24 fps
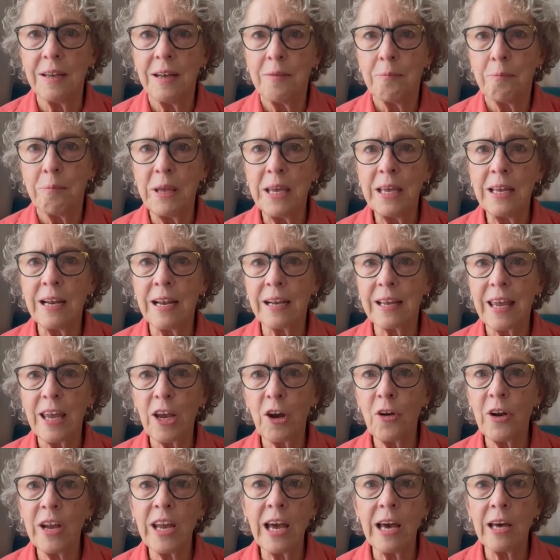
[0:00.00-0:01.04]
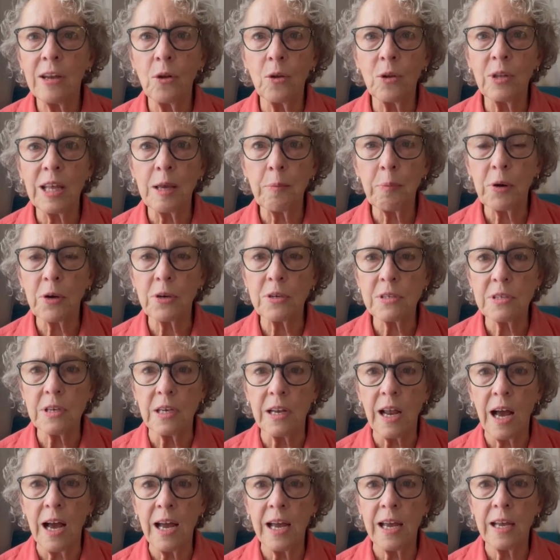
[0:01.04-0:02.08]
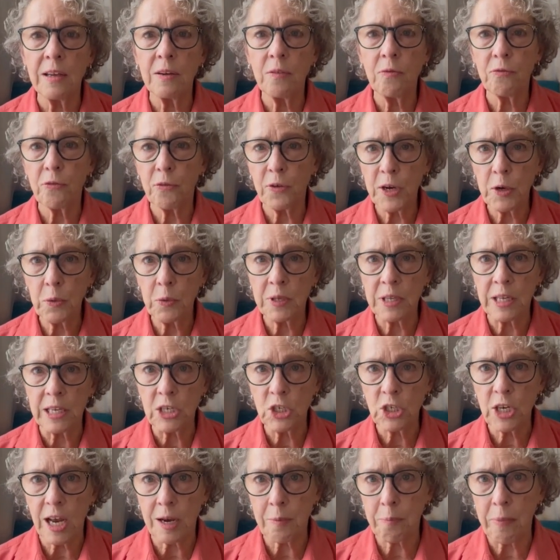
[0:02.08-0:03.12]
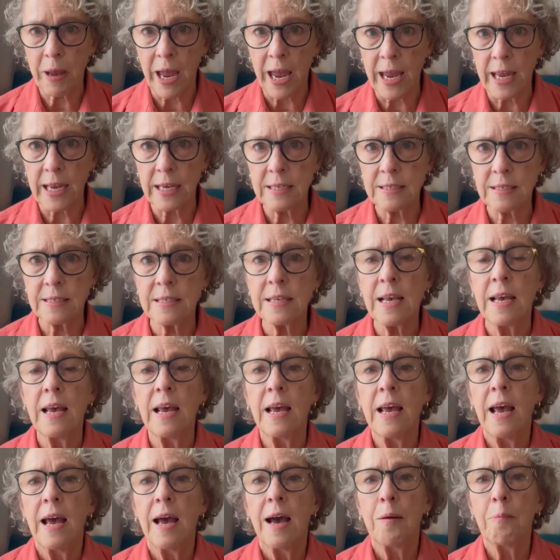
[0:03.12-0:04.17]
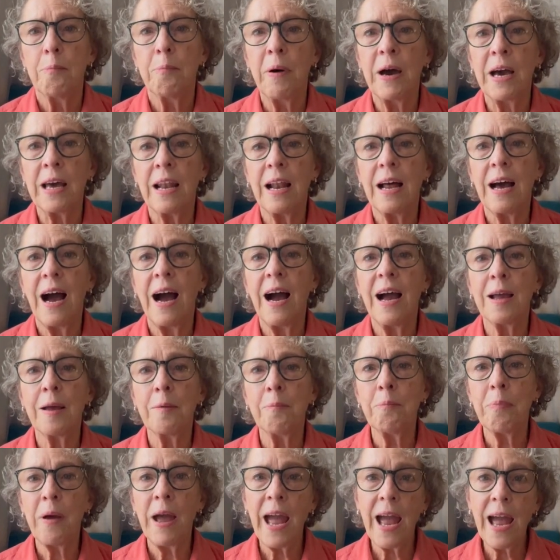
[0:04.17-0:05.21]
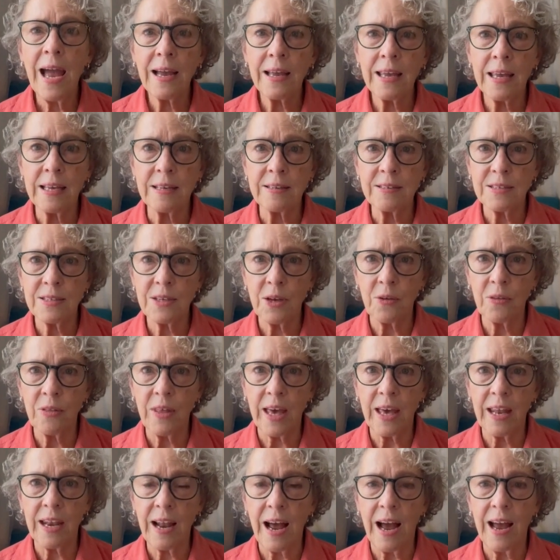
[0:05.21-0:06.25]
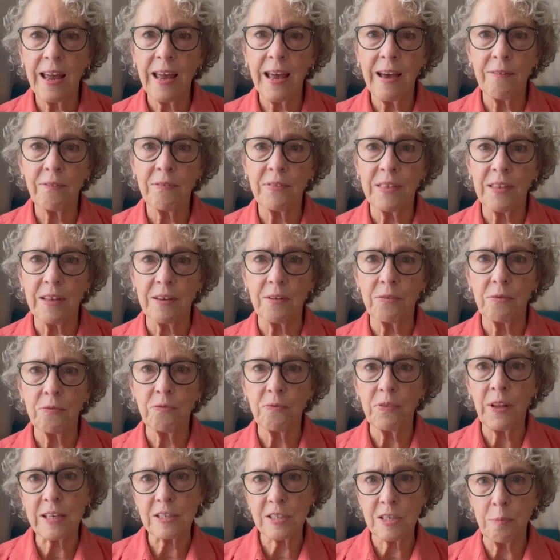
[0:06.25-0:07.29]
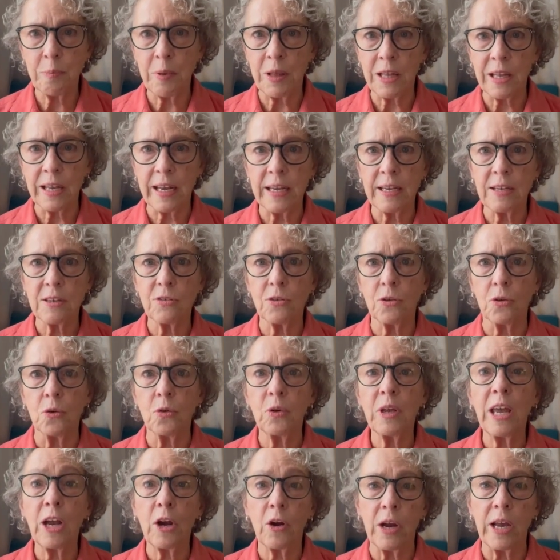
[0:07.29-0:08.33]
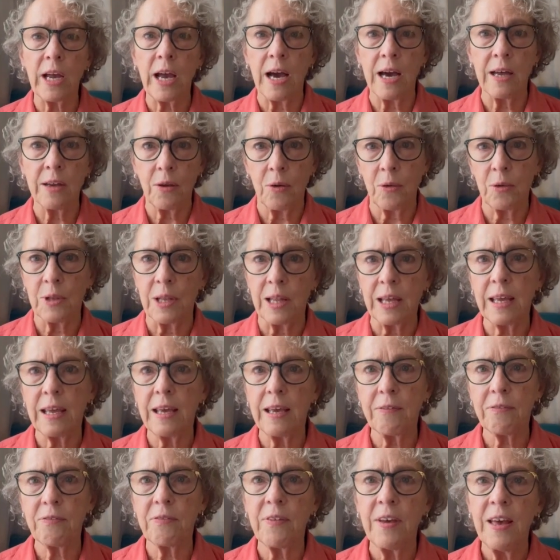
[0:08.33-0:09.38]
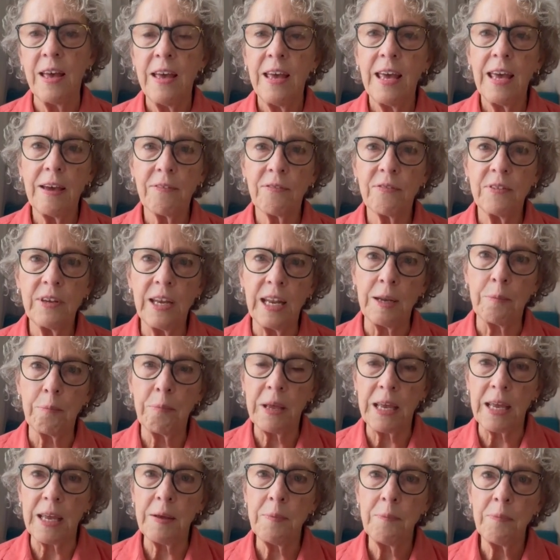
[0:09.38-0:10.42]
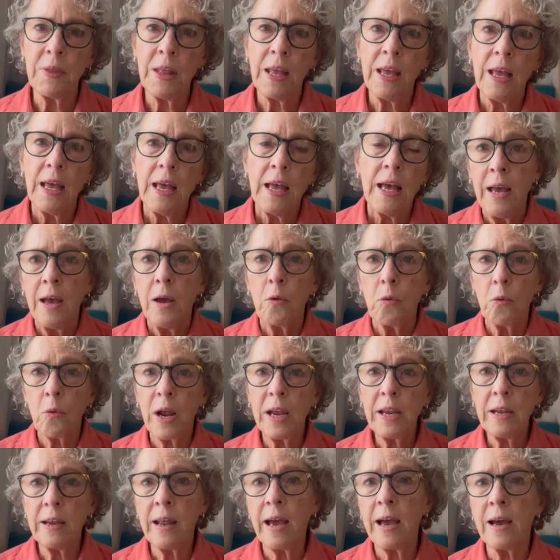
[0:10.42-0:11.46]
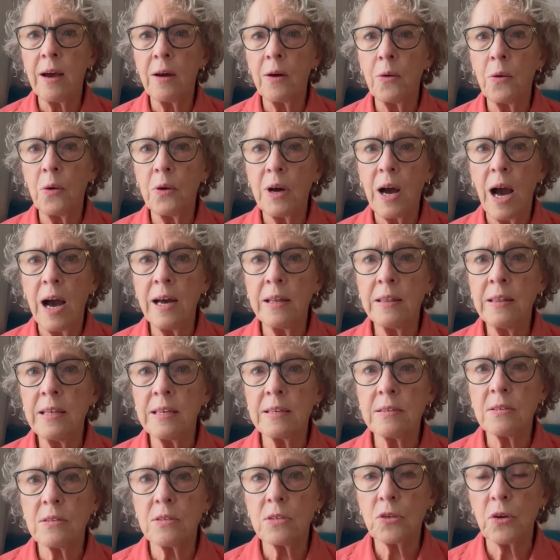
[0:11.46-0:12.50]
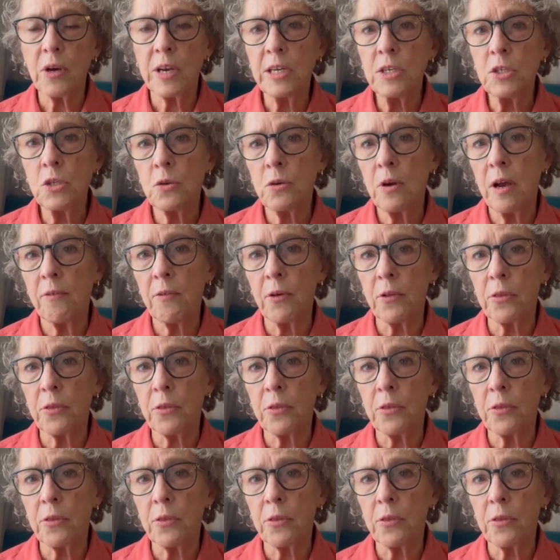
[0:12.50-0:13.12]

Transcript: being a carry-on only person. I frequently check bags, but I am packing so that I have the flexibility to carry on only if need be. Right now, on this train travel